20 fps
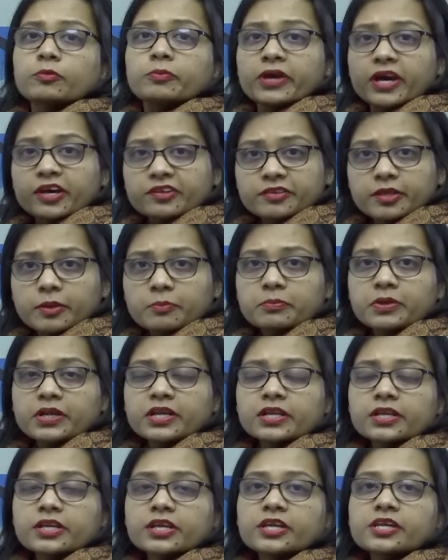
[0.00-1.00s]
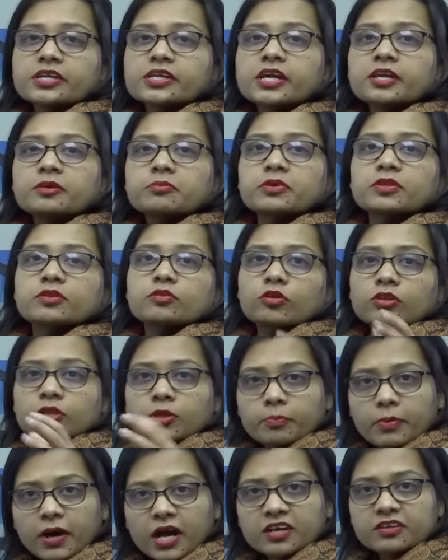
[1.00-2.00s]
will be assembled in India. It means
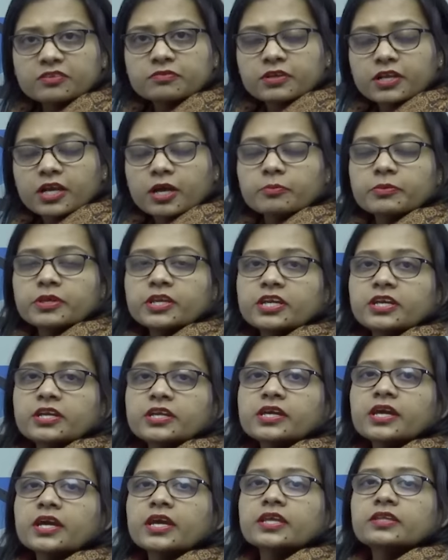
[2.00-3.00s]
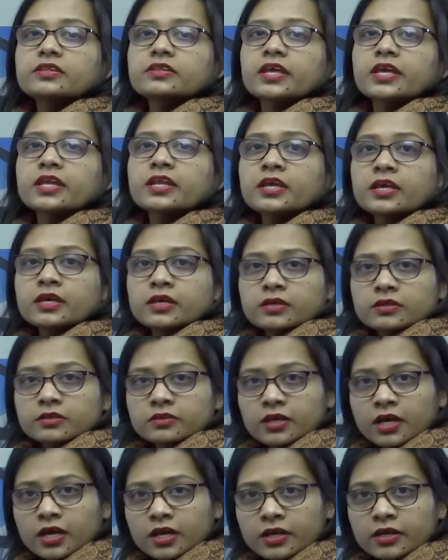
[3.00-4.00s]
all the parts will come in India and then
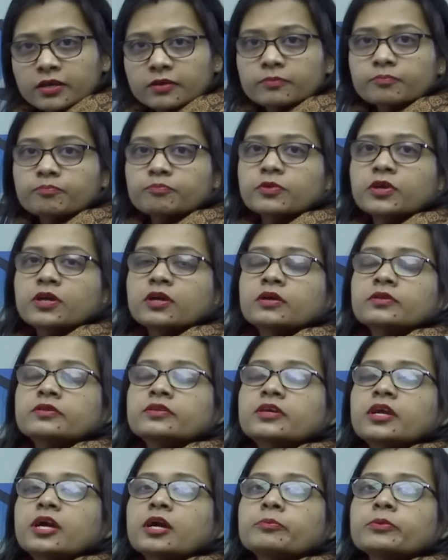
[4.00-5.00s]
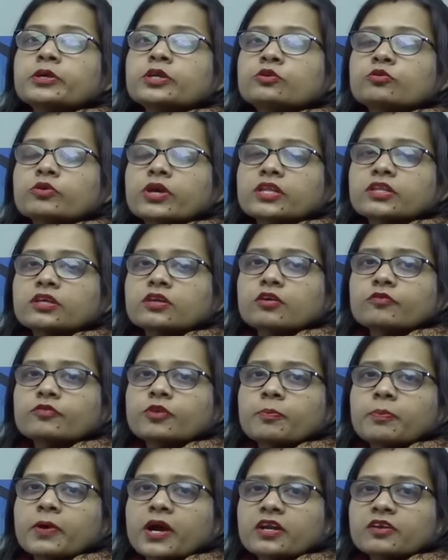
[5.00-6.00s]
the uh, coming together
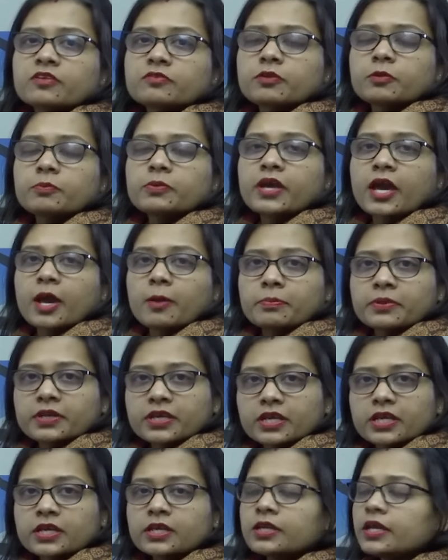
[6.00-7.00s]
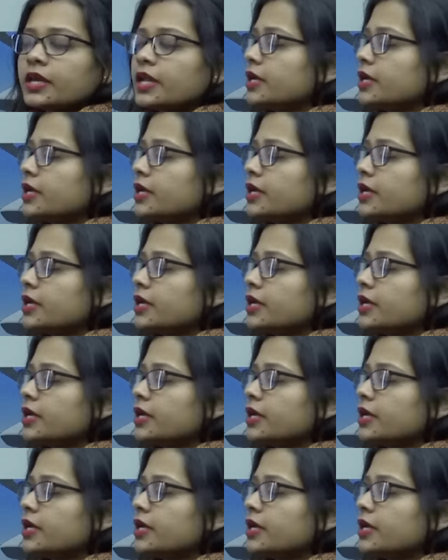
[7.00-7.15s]
of the parts will be happening in